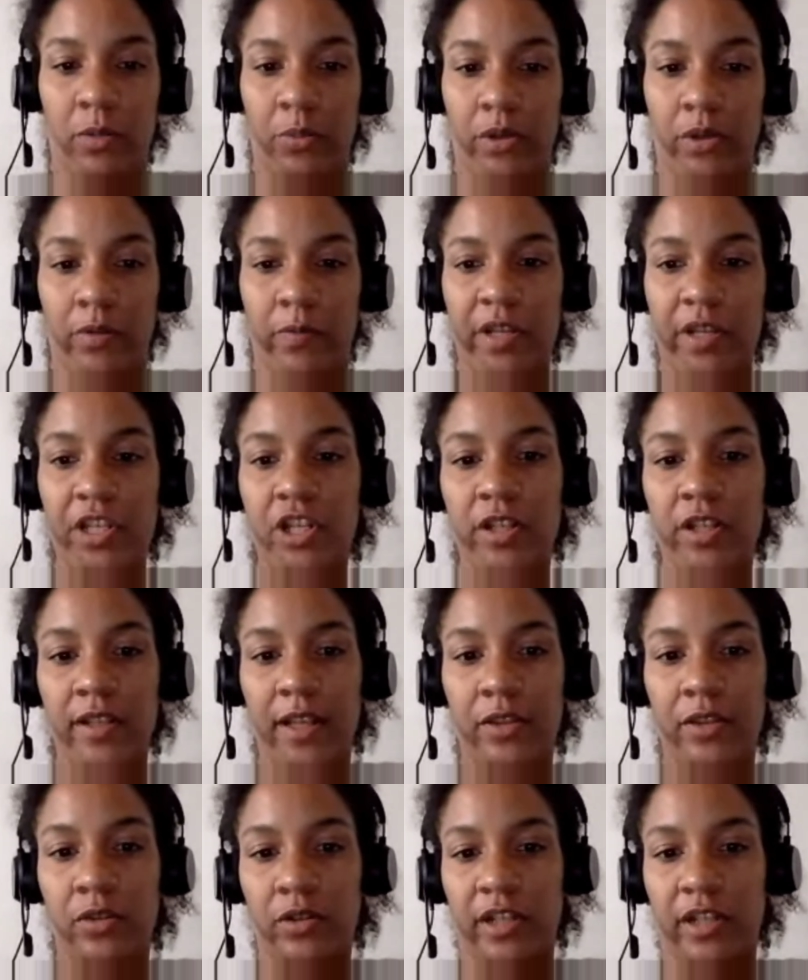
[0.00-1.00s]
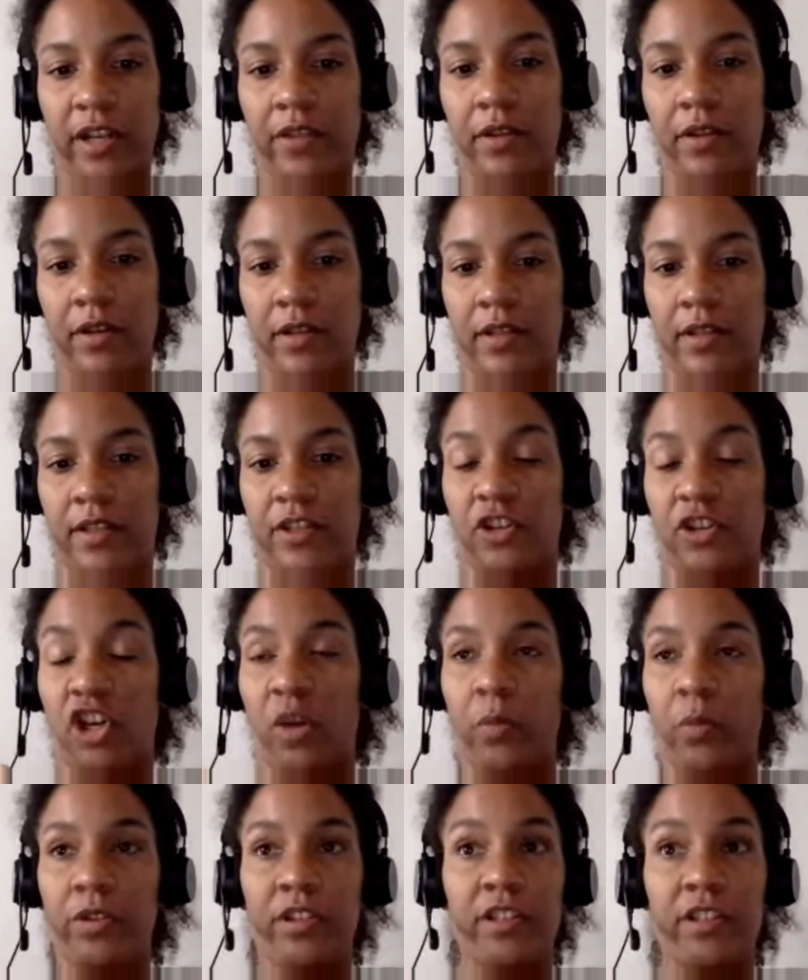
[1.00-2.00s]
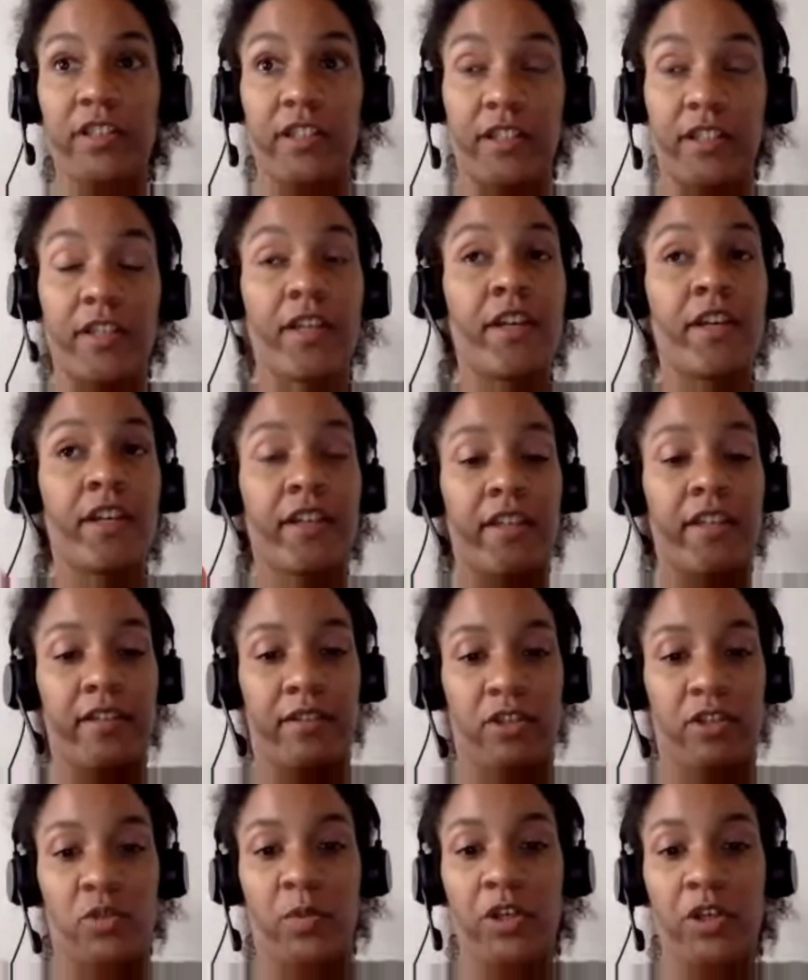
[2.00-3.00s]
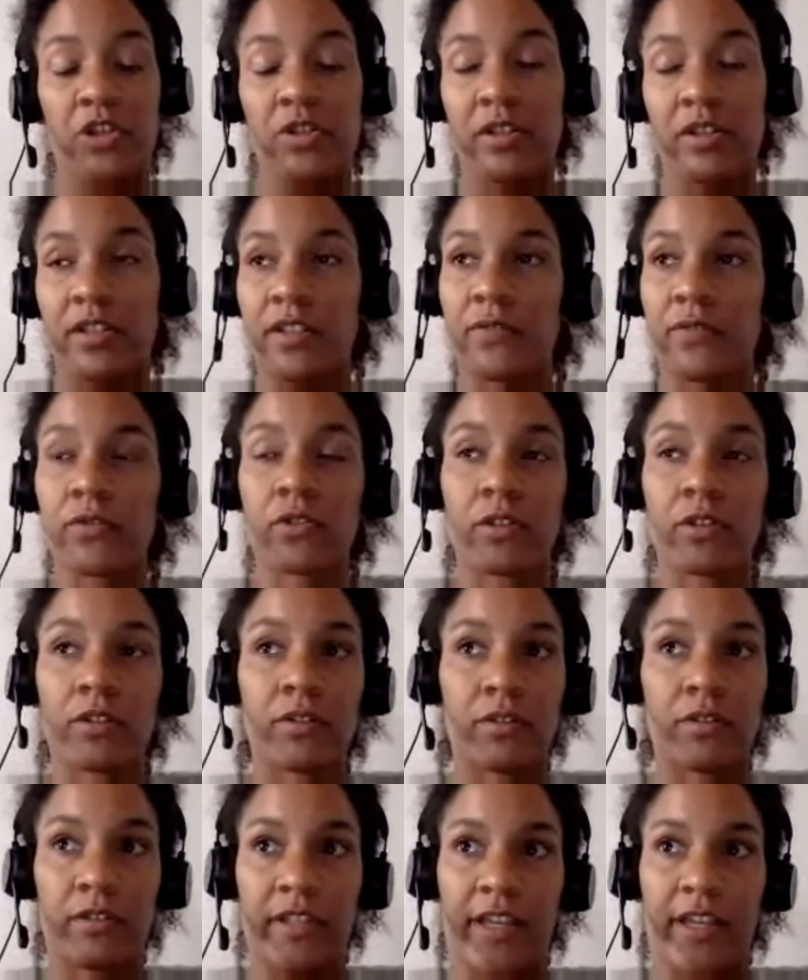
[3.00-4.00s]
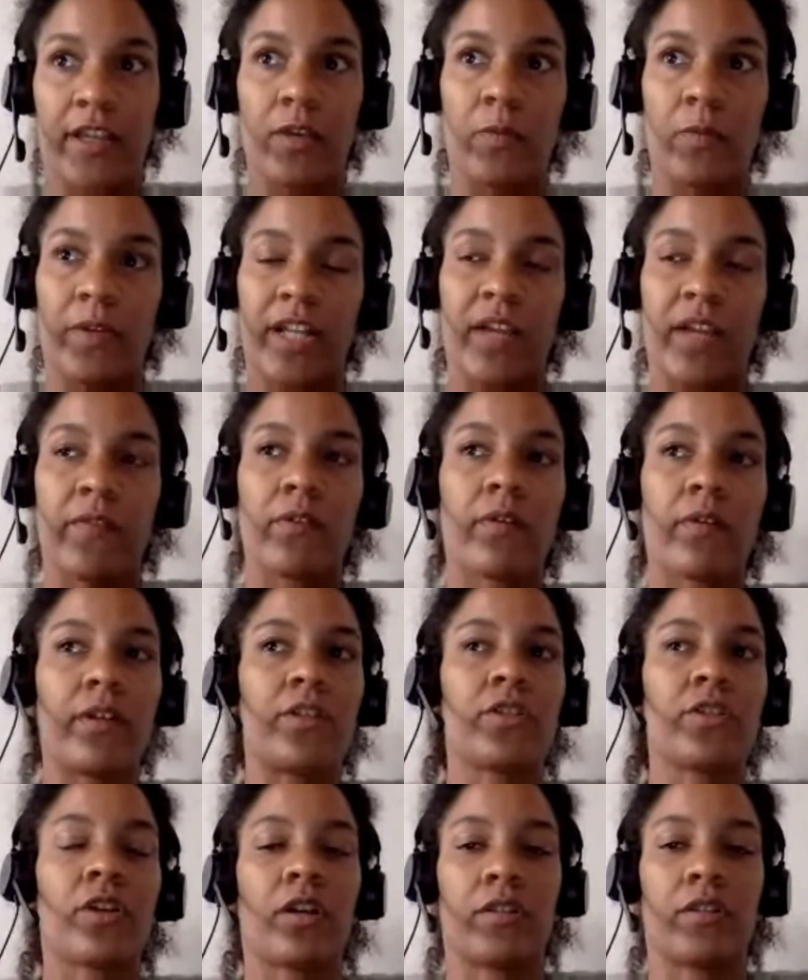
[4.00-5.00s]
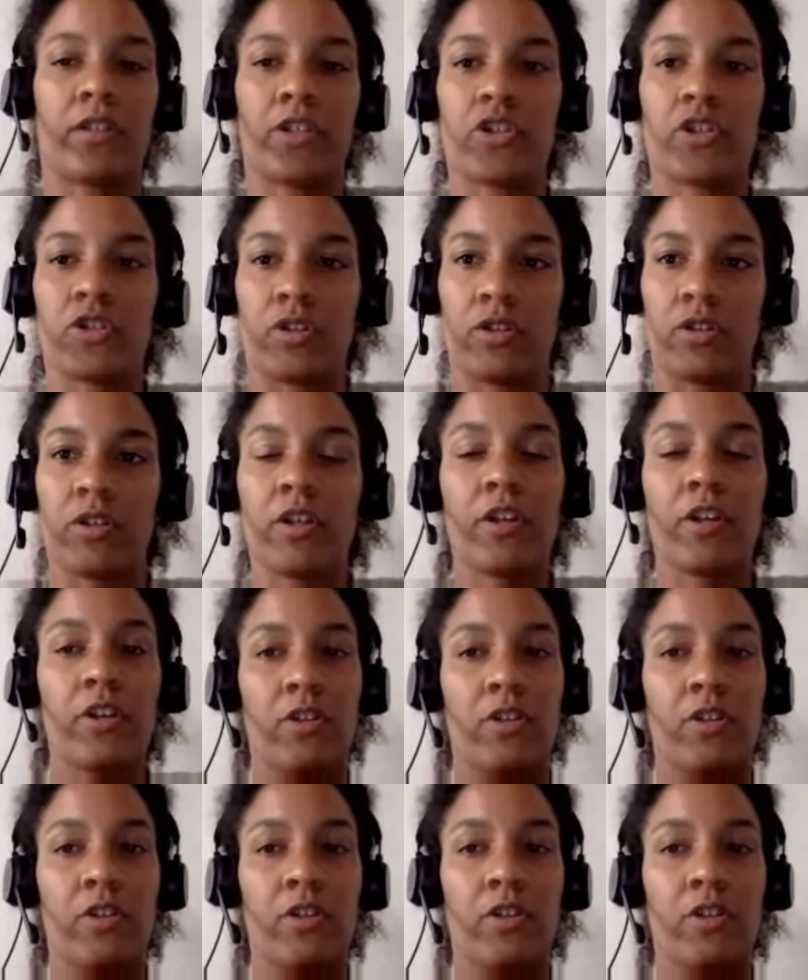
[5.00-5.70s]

but reaching that togetherness and community is especially difficult today when everyone is conditioned